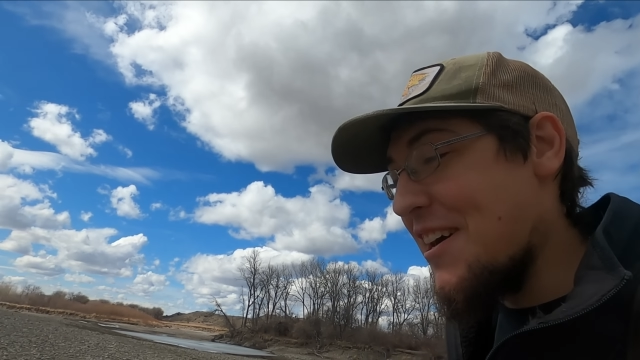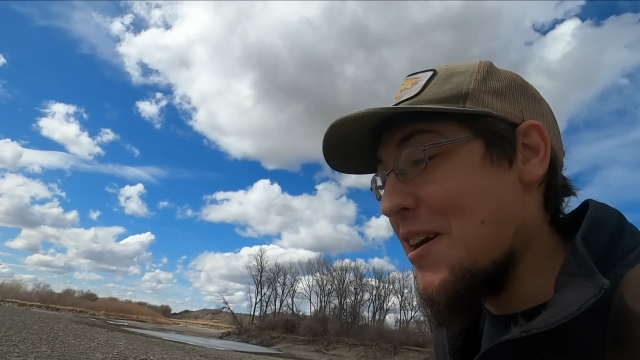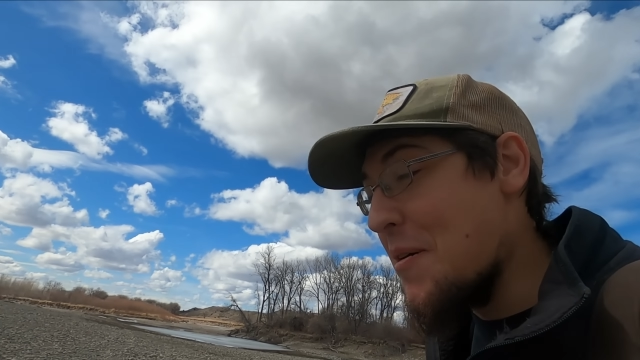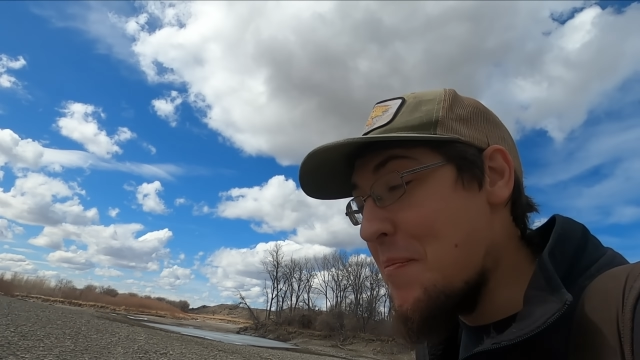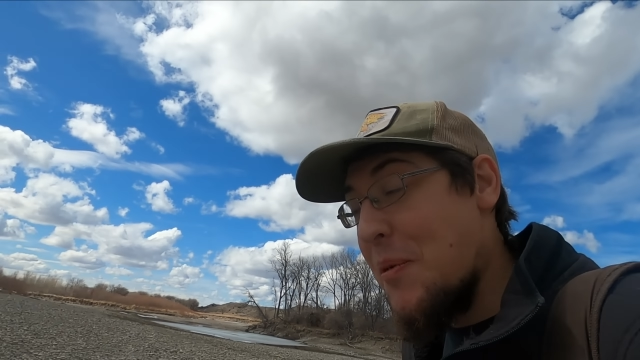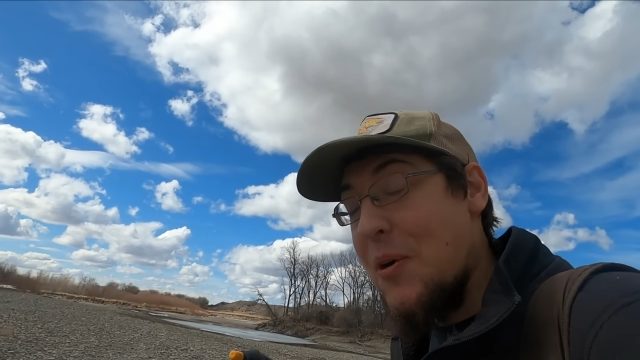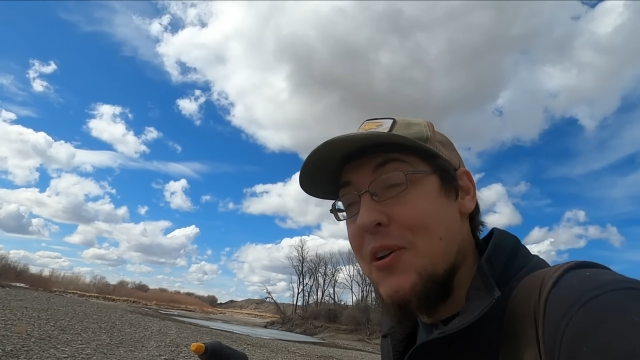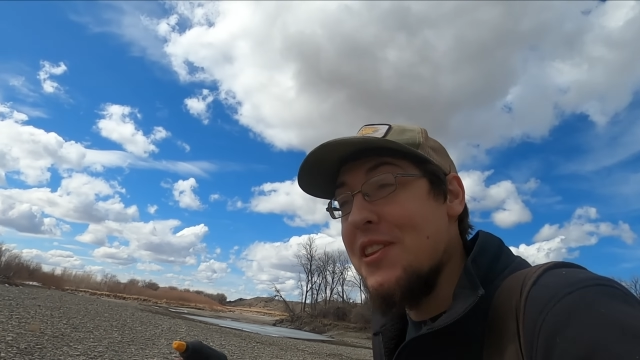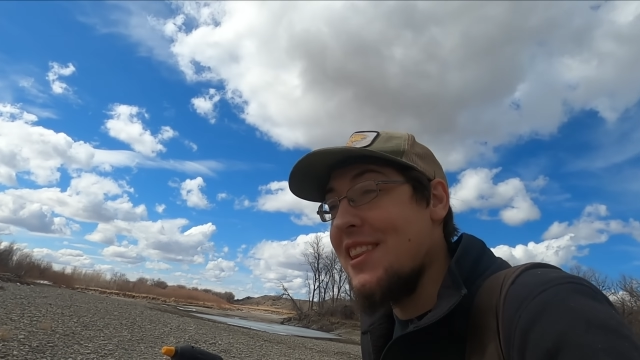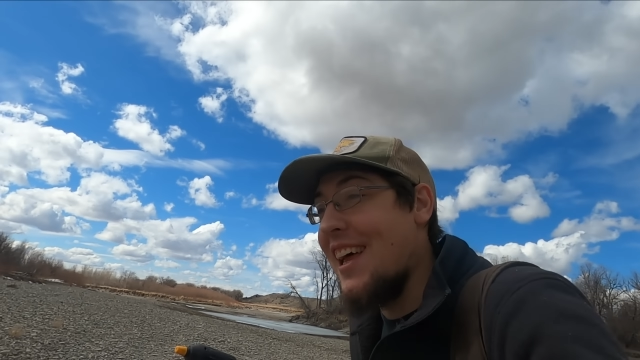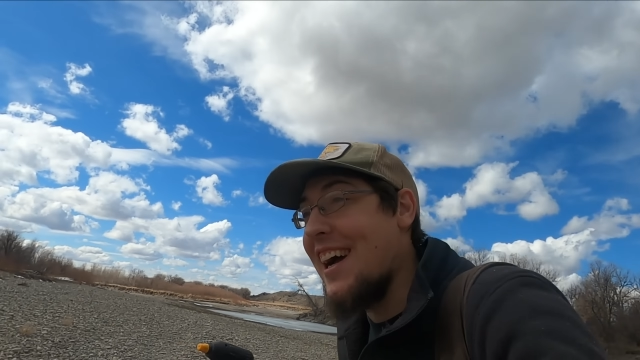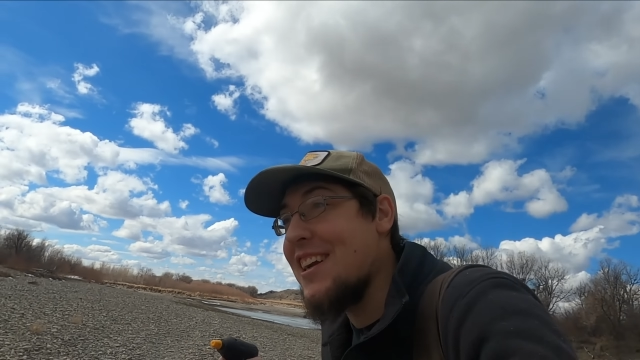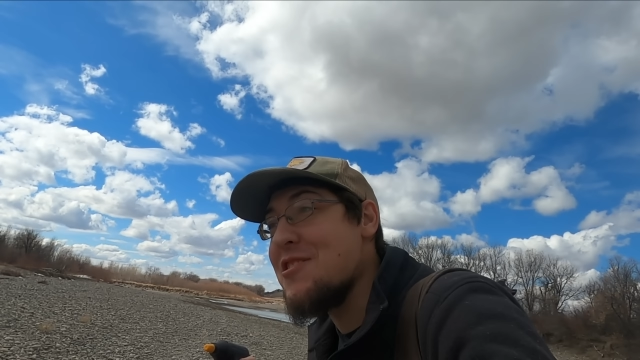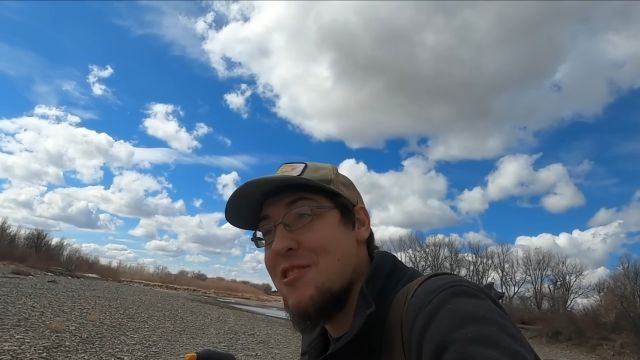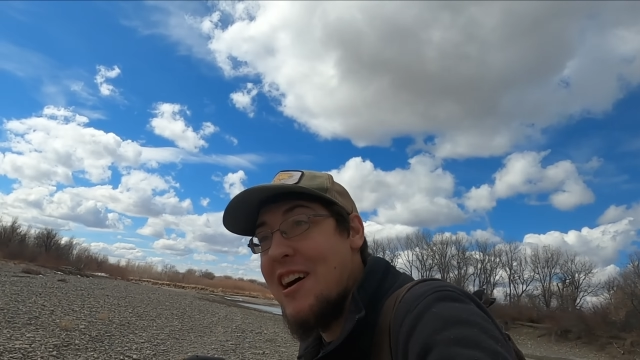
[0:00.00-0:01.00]
We are both
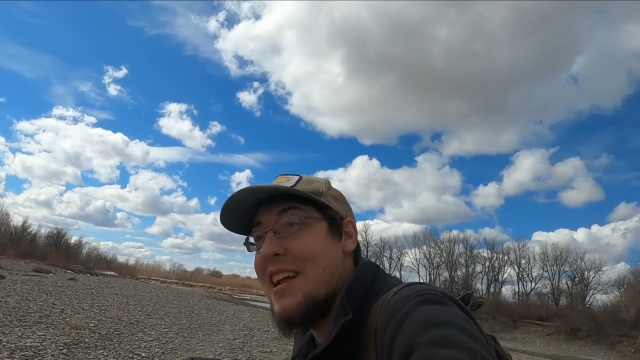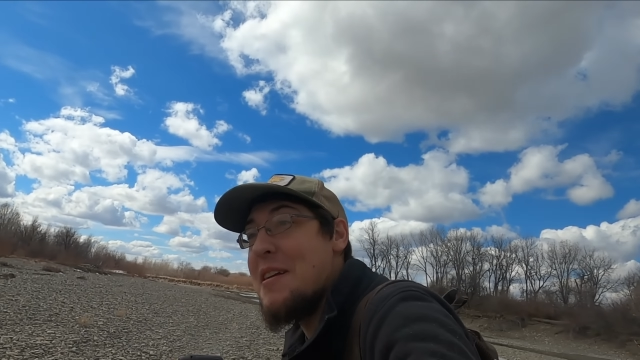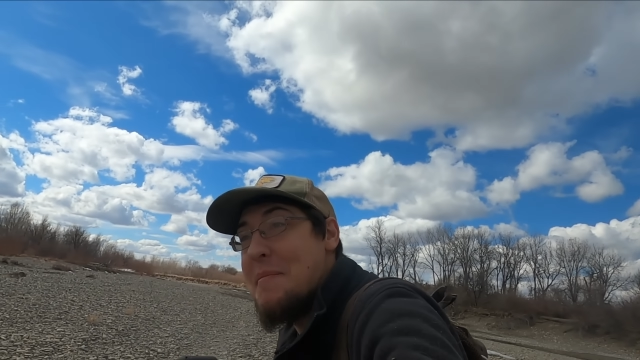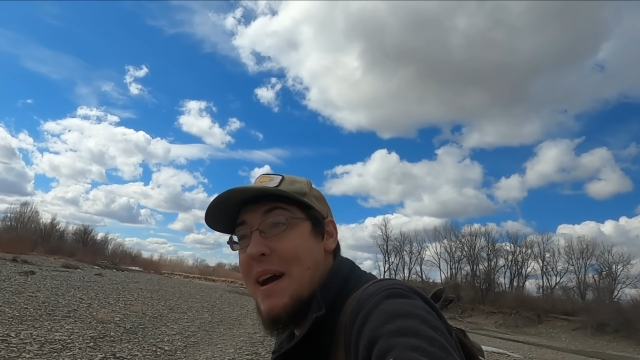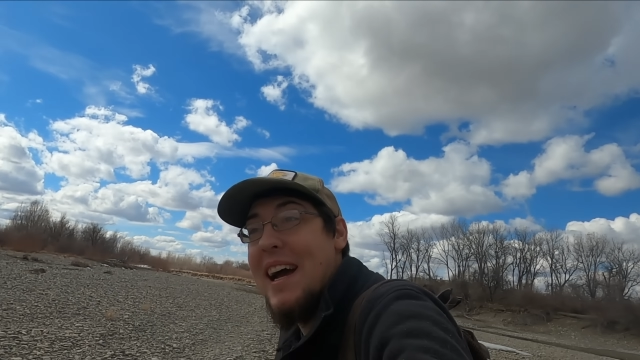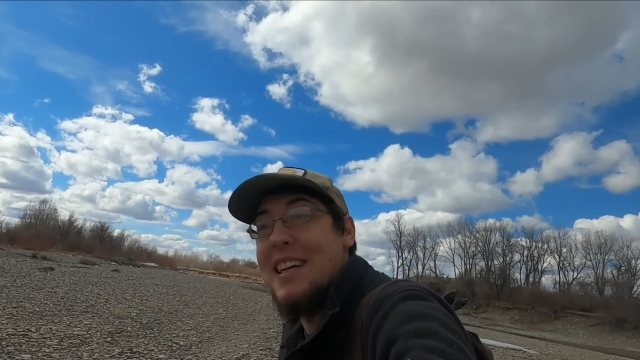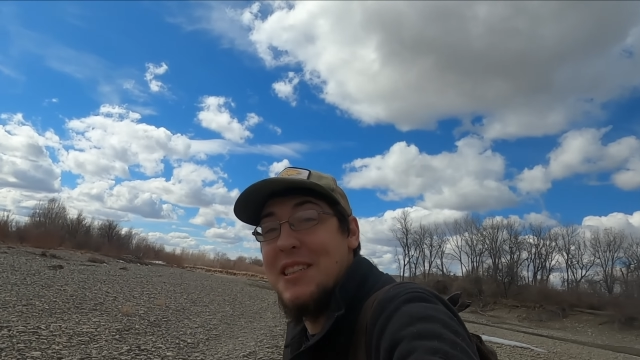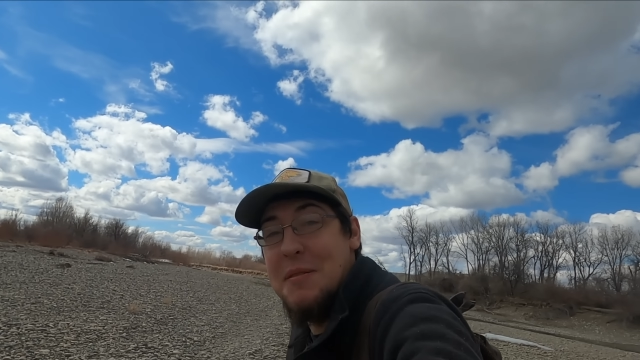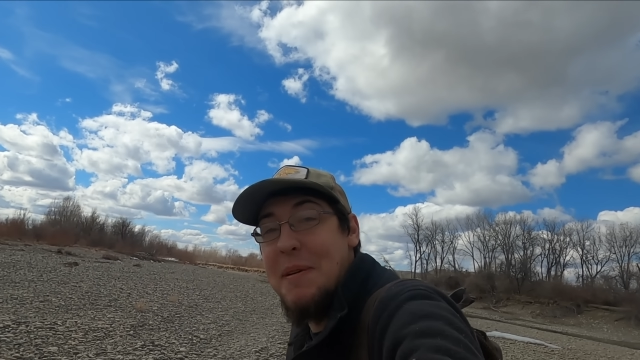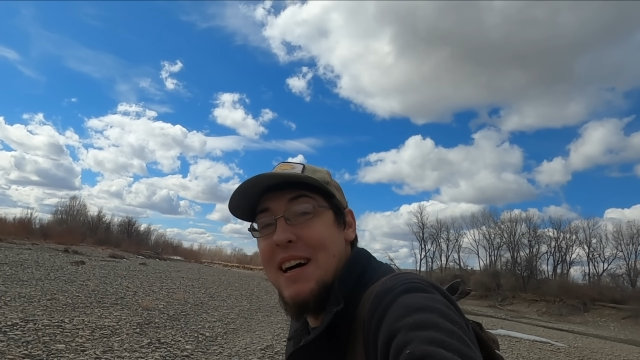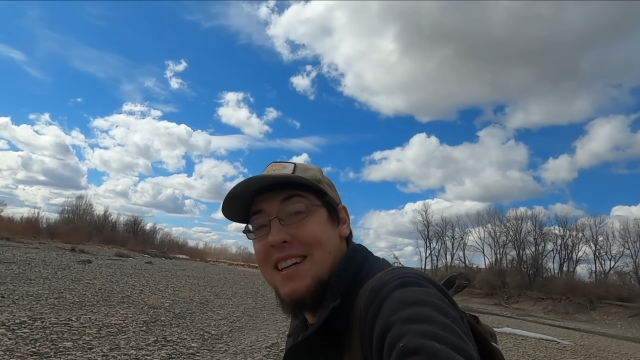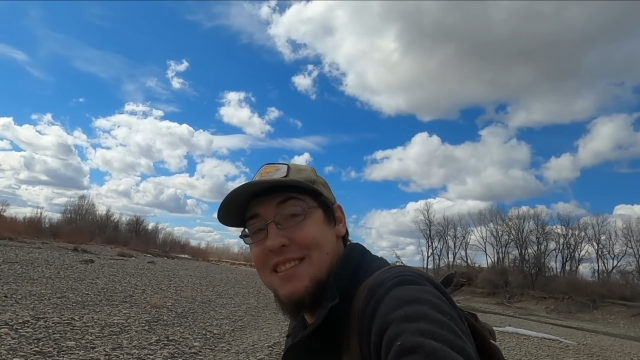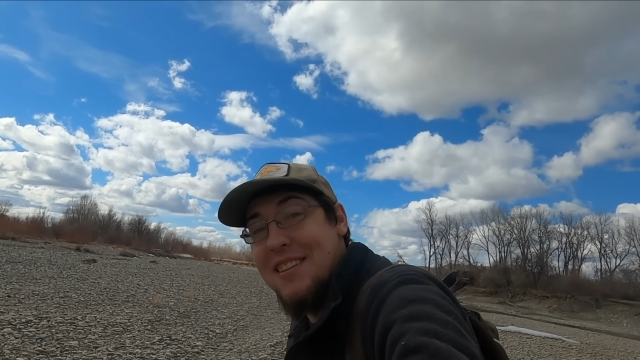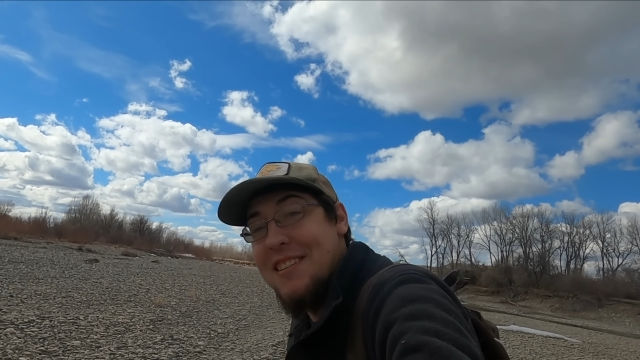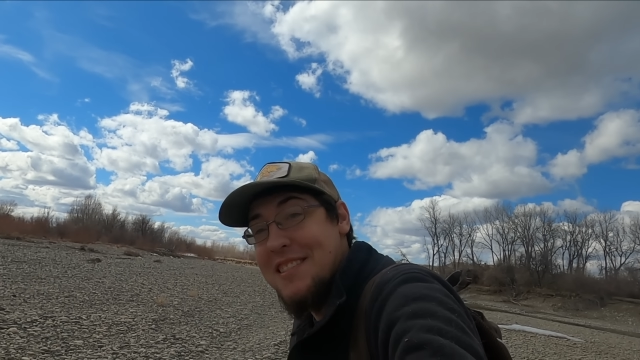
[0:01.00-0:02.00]
like trying to
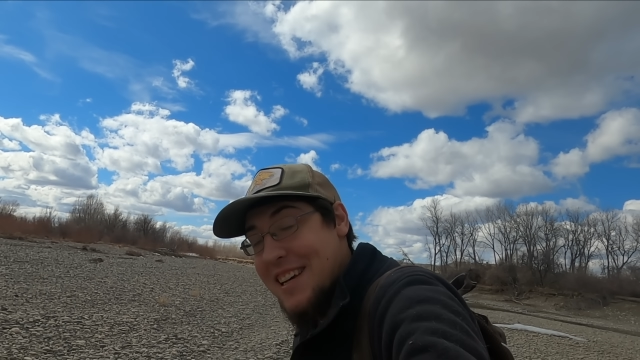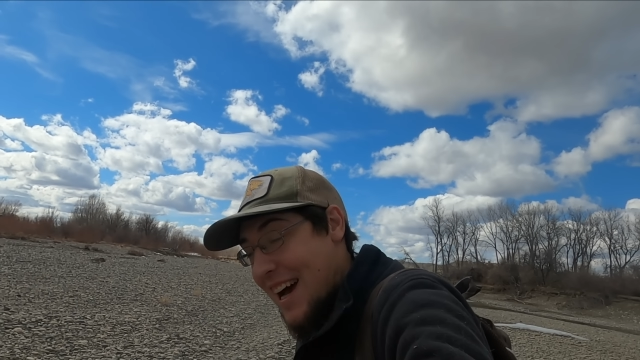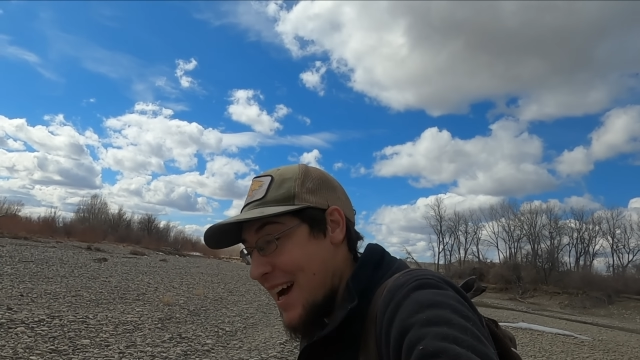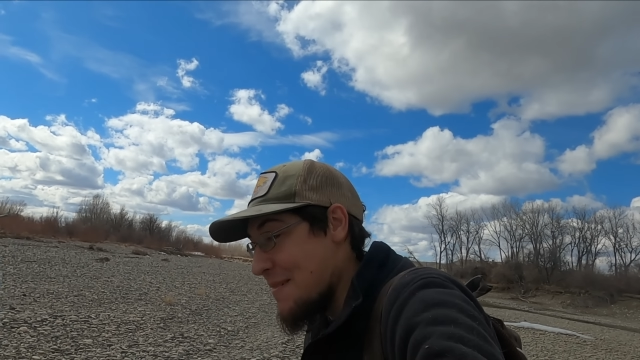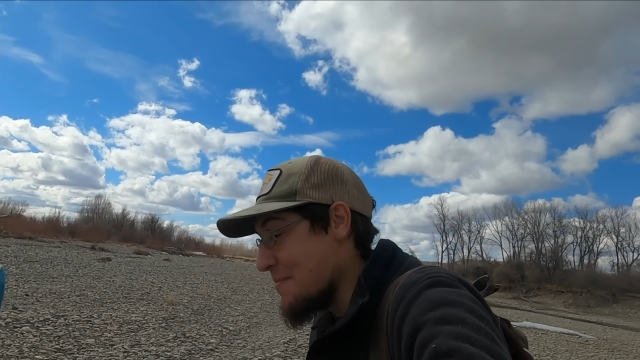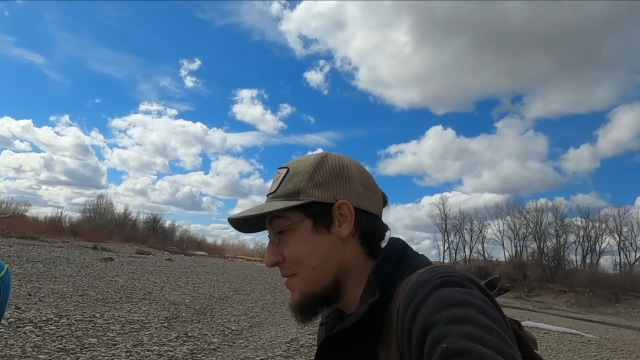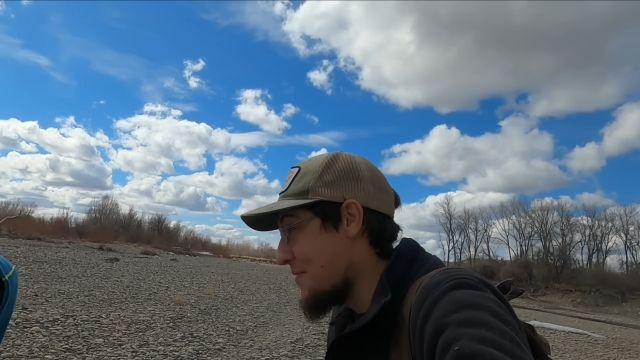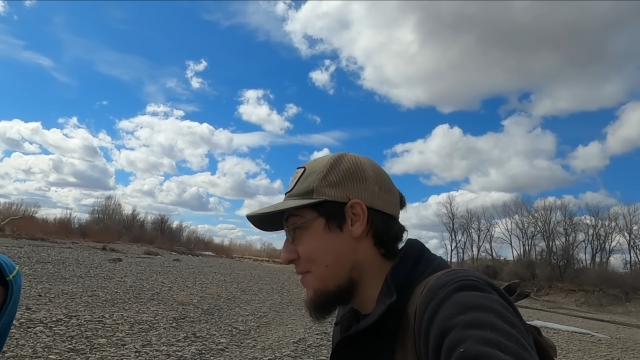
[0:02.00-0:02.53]
maximize our time